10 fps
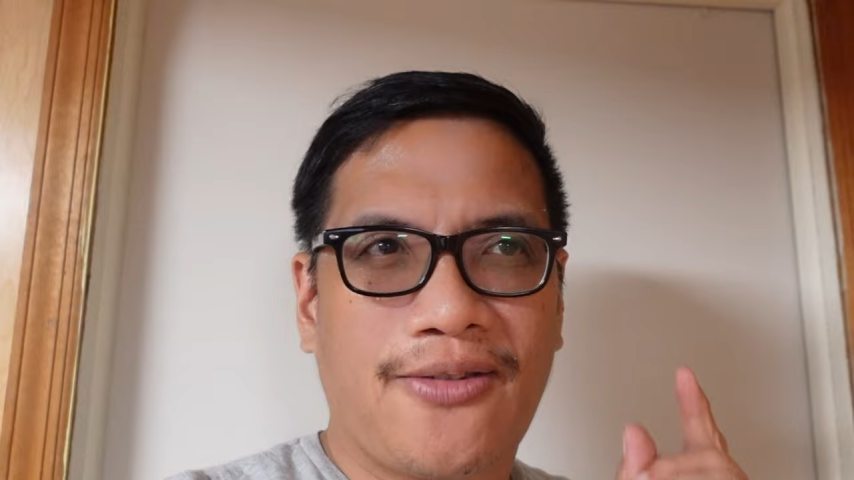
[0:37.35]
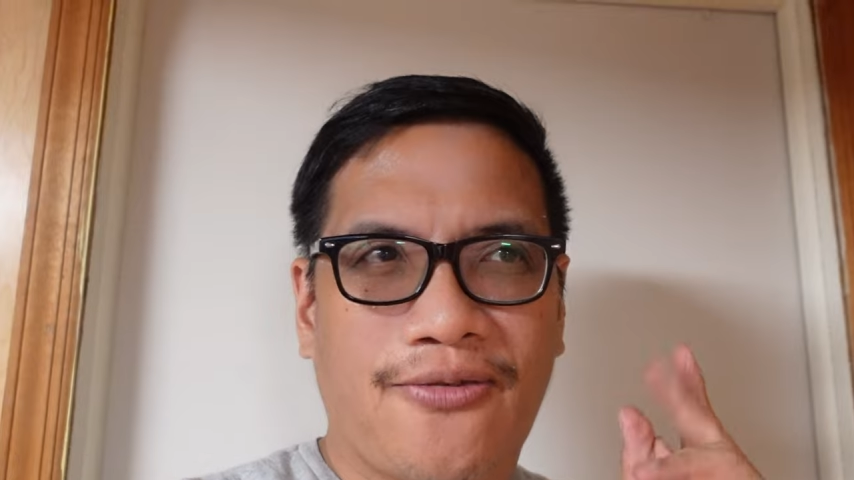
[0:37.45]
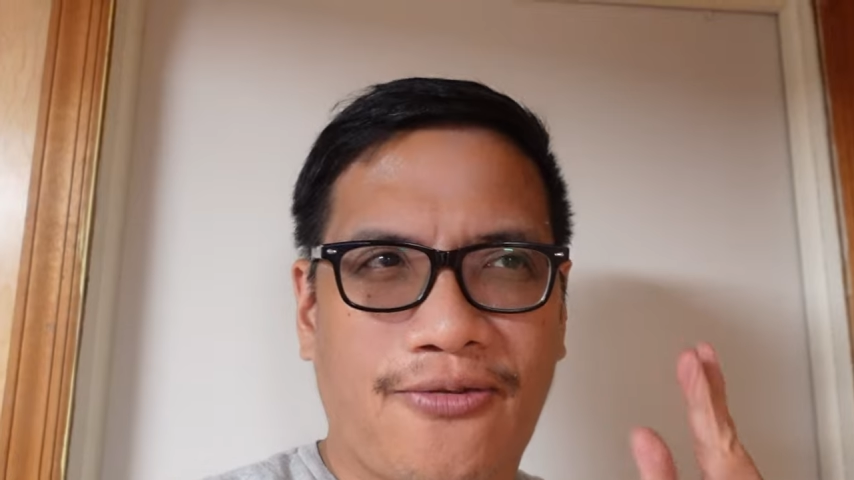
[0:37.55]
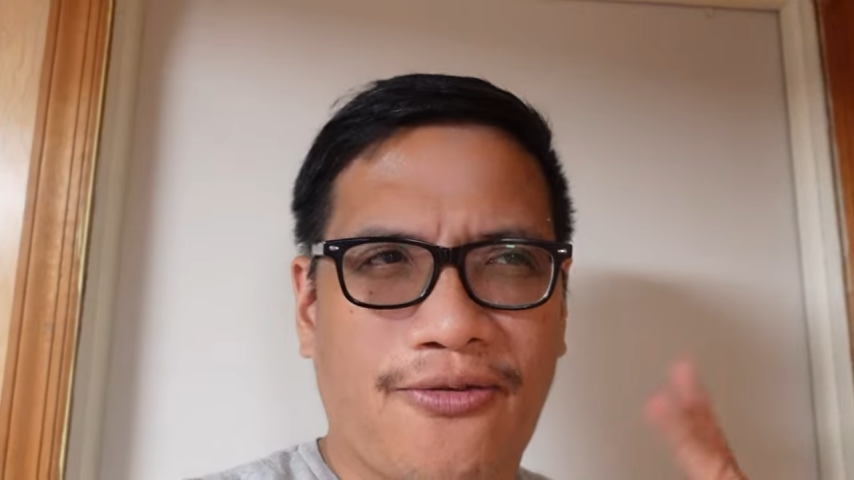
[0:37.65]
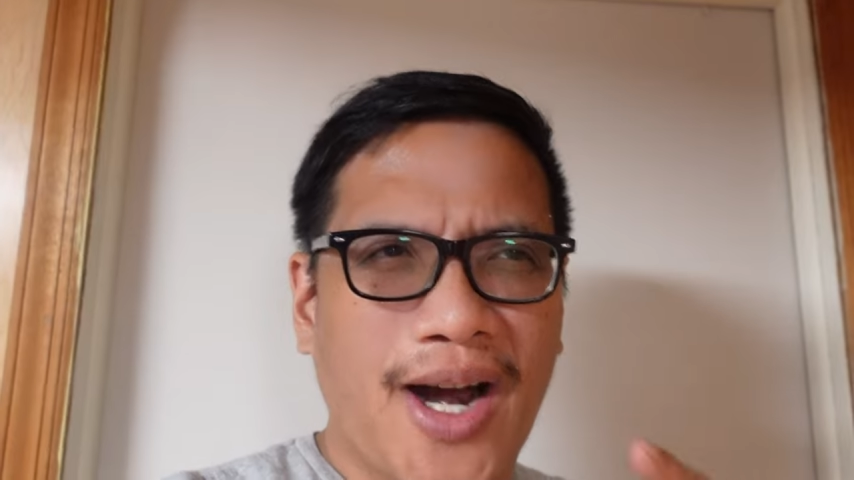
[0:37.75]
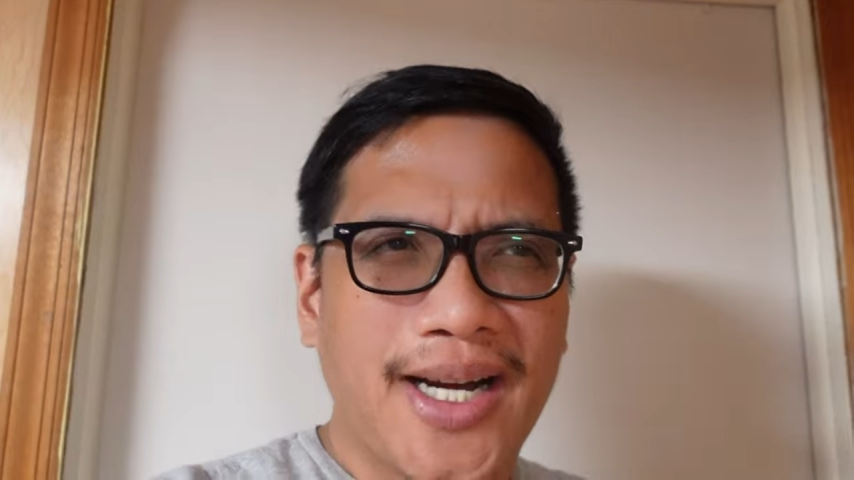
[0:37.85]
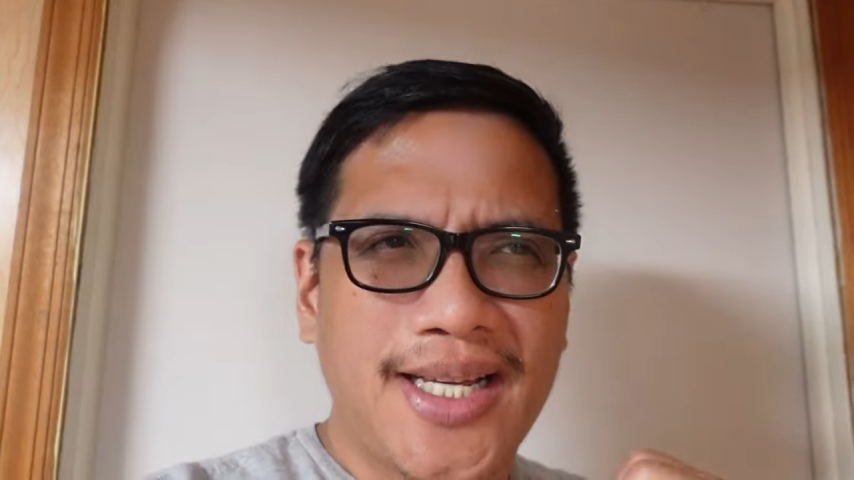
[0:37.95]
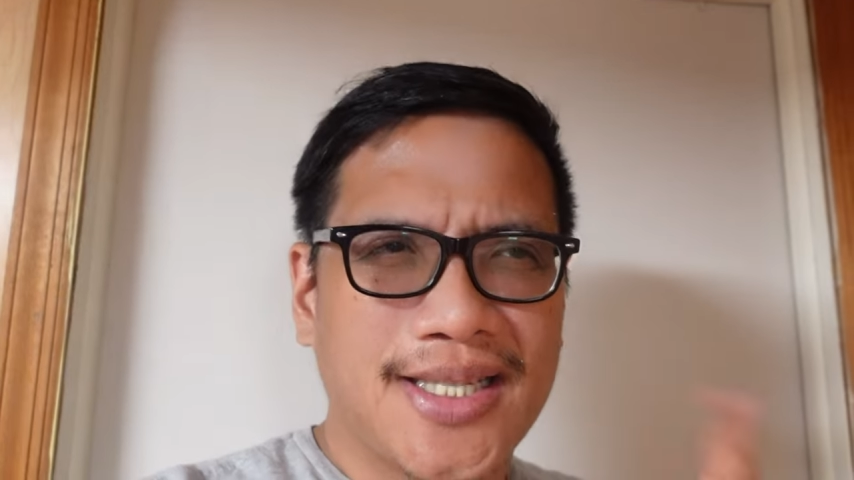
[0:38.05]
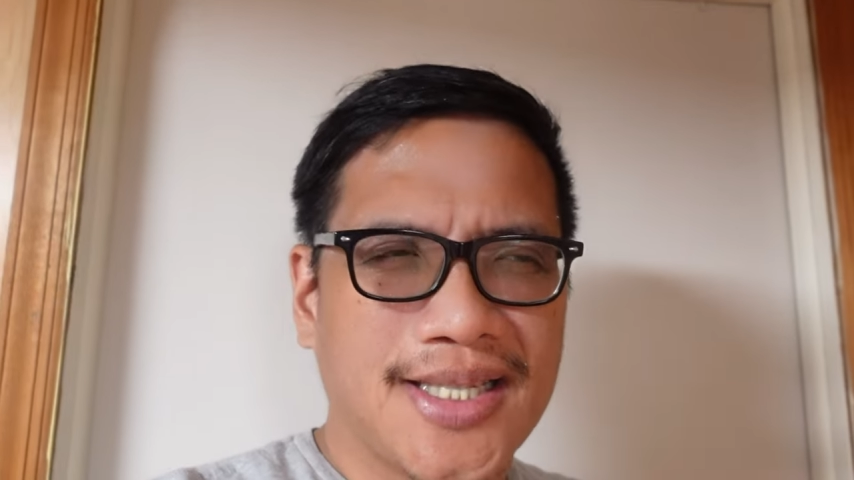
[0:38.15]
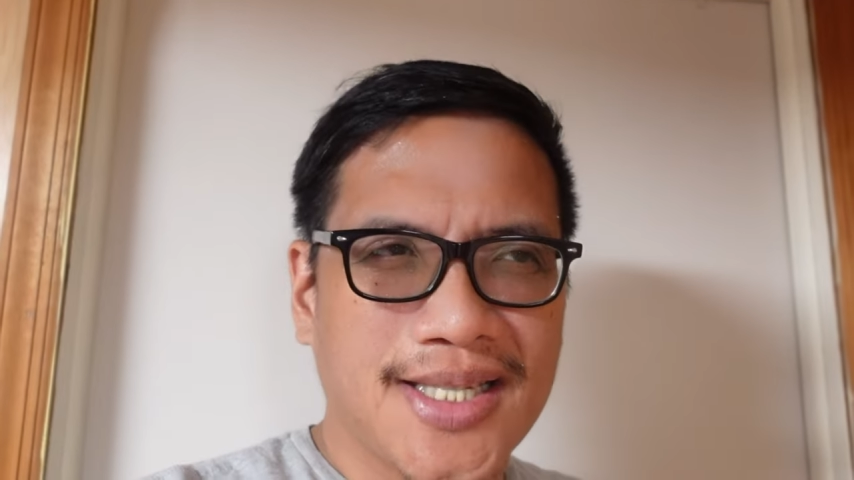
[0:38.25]

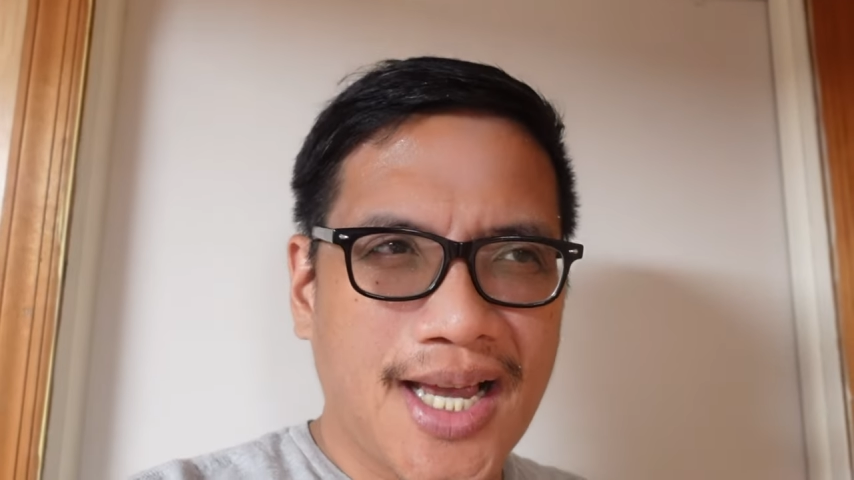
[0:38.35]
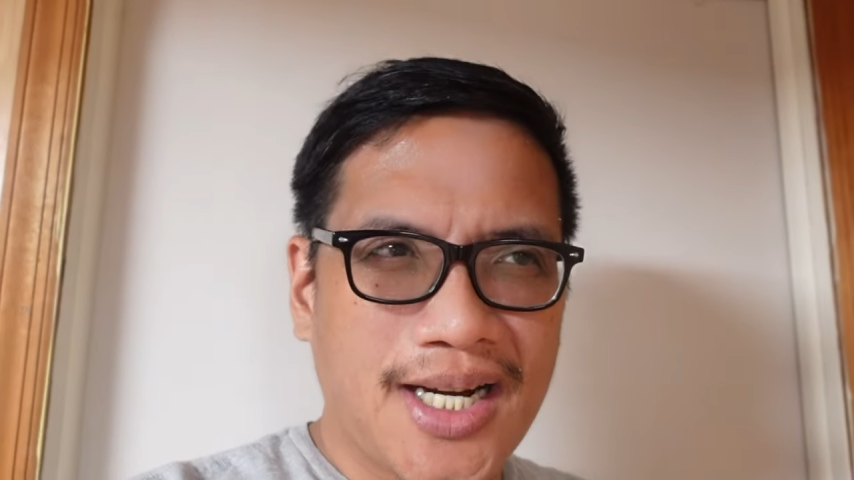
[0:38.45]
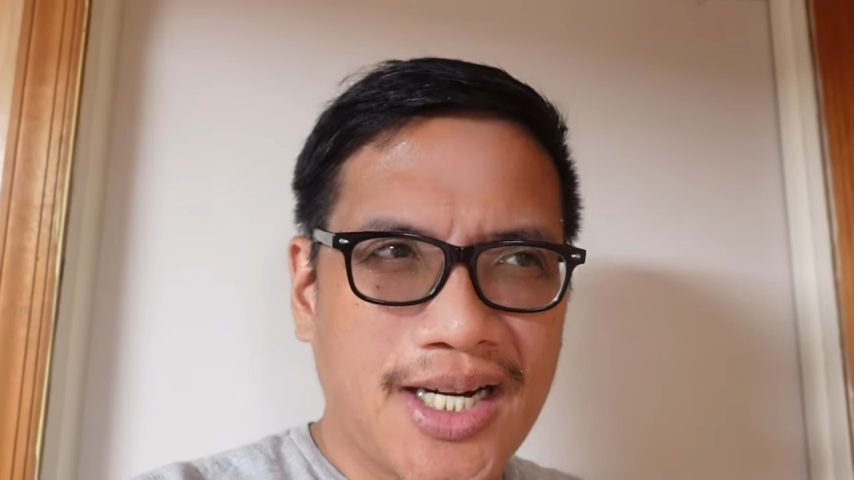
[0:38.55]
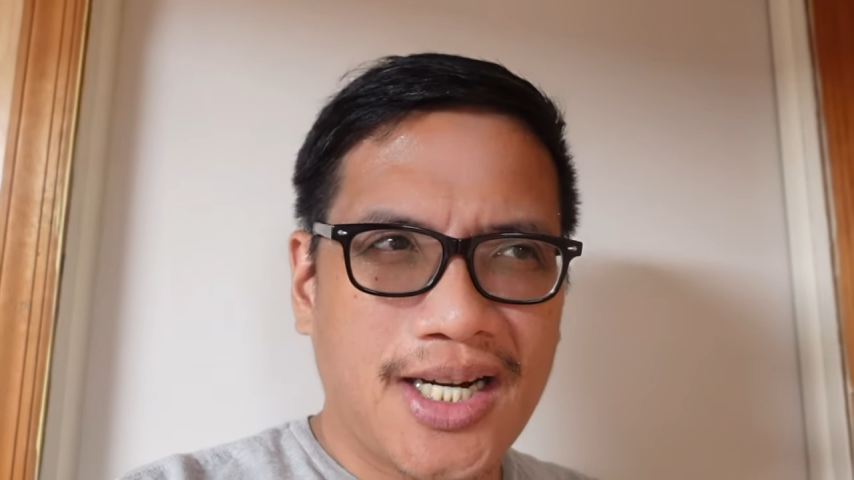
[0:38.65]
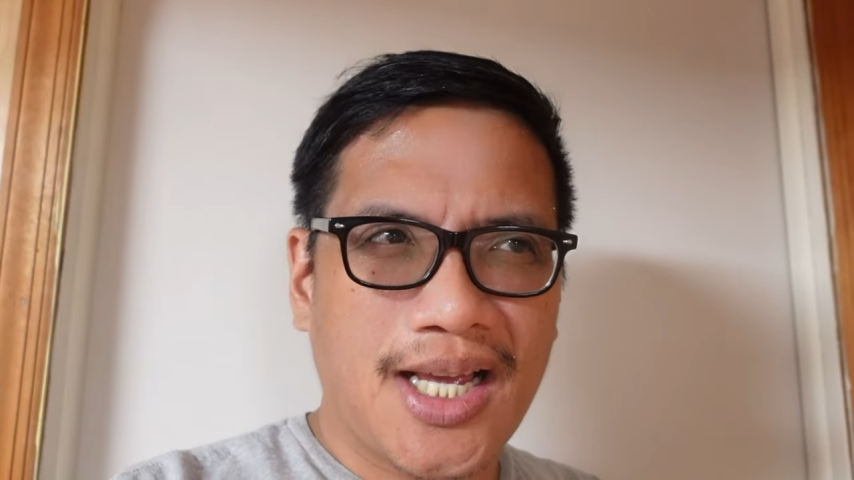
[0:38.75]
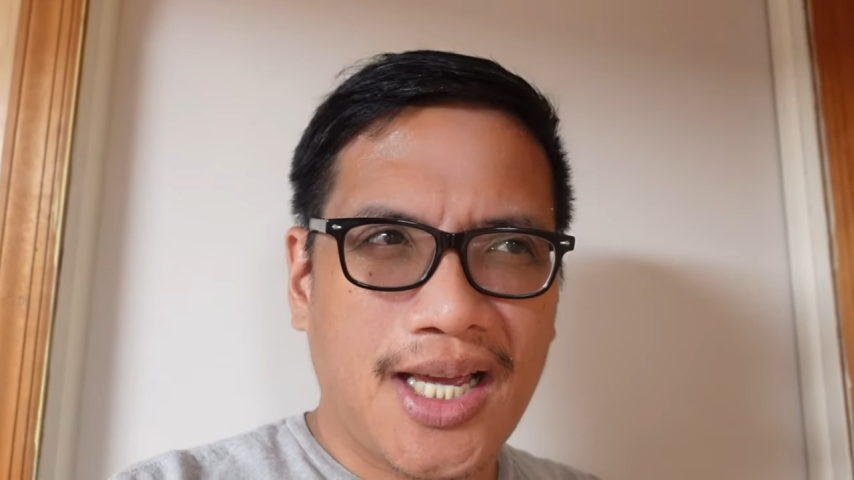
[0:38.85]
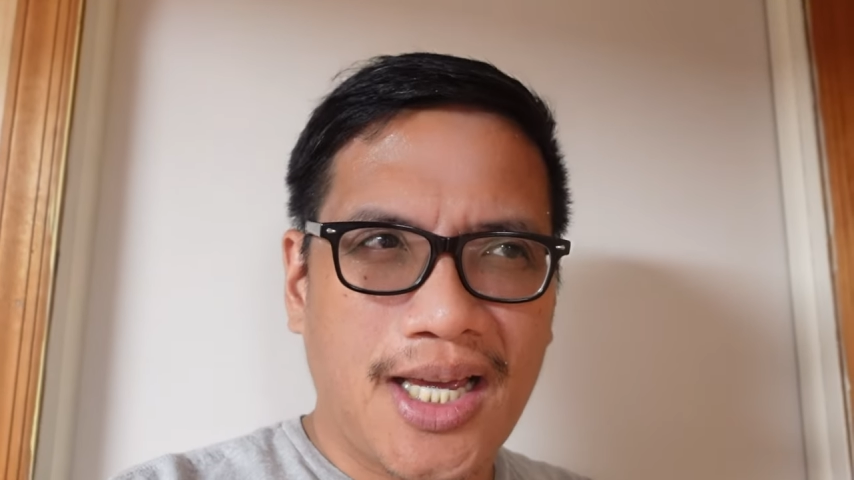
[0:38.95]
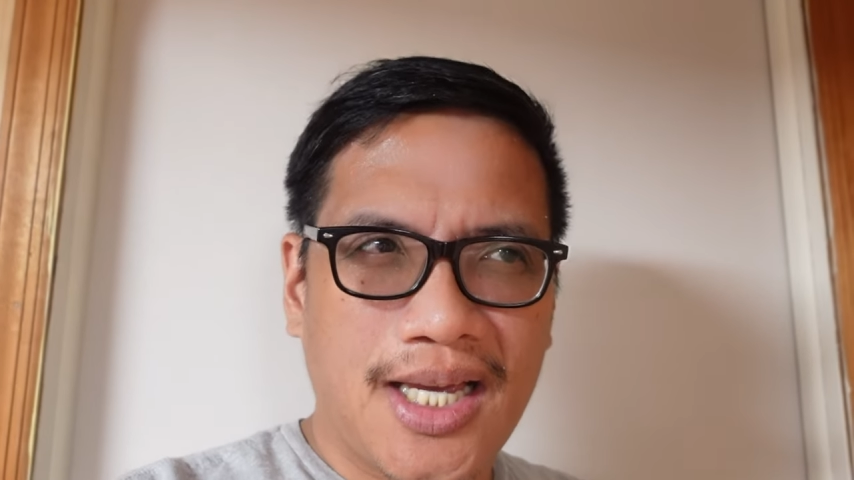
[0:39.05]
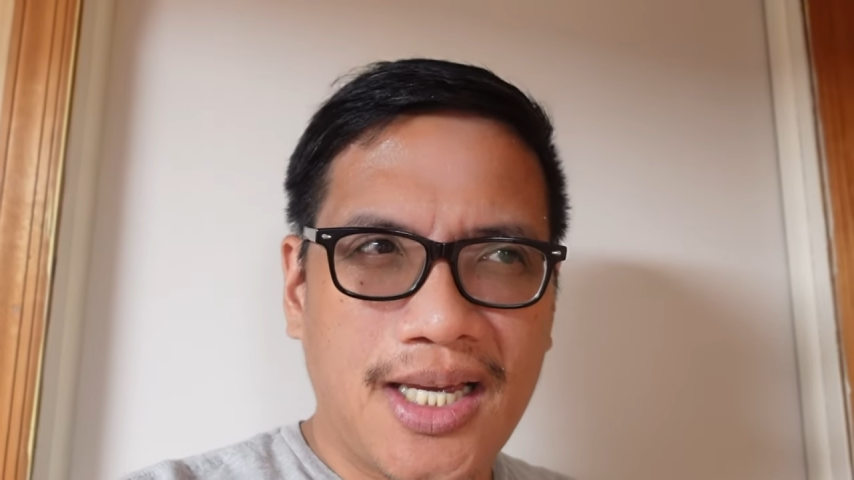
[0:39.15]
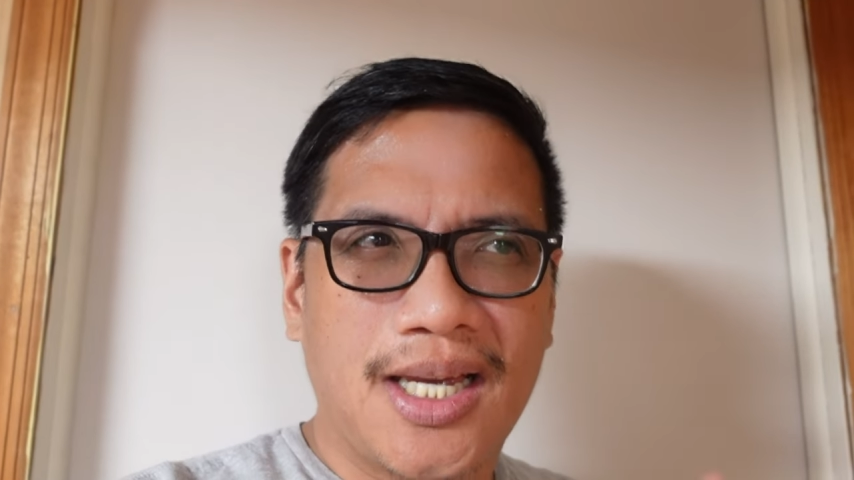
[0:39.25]
Friday,
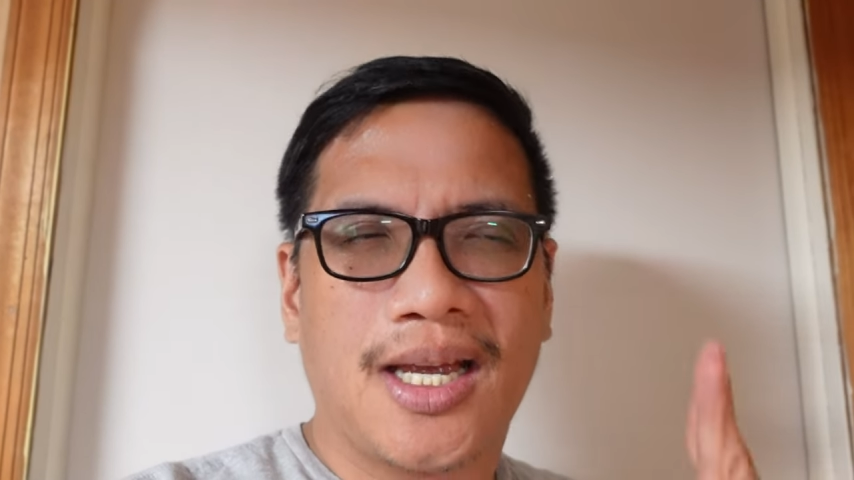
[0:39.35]
Saturday,